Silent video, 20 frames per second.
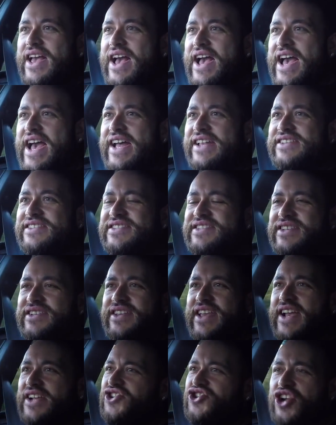and
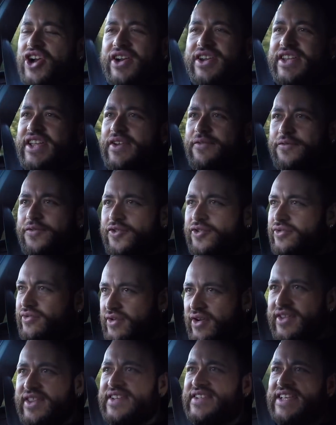yeah, chucking it through
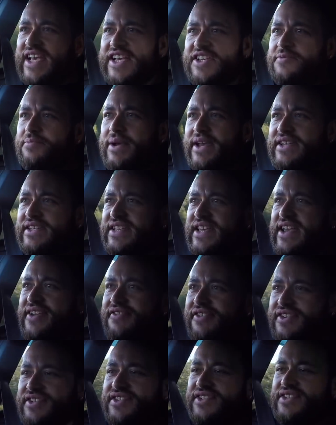like this S-bend here,
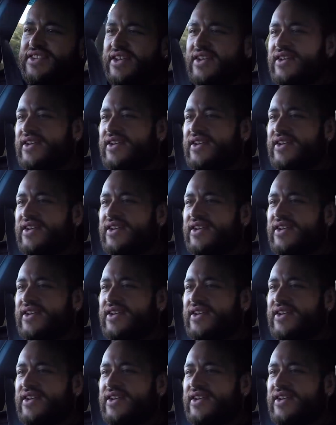it's